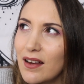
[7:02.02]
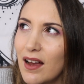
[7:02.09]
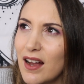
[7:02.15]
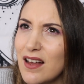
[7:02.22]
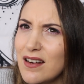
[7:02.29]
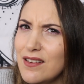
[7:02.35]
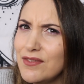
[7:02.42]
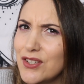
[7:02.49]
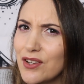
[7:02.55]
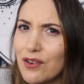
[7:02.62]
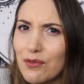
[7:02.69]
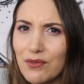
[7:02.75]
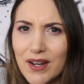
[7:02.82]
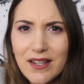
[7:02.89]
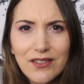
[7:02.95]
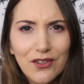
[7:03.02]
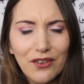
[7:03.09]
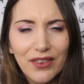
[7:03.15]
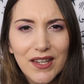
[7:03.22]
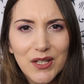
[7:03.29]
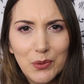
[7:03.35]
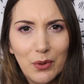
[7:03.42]
I kind of took a risk
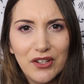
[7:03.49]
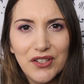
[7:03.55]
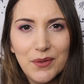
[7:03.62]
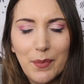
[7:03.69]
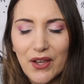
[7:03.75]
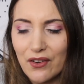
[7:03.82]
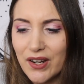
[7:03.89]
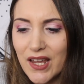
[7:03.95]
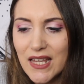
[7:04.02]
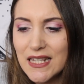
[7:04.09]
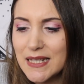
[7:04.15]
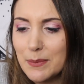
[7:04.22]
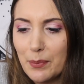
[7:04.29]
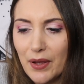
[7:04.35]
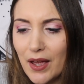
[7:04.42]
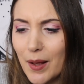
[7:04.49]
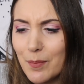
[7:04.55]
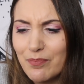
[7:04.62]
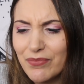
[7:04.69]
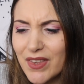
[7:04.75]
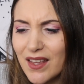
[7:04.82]
on this one, to be honest, but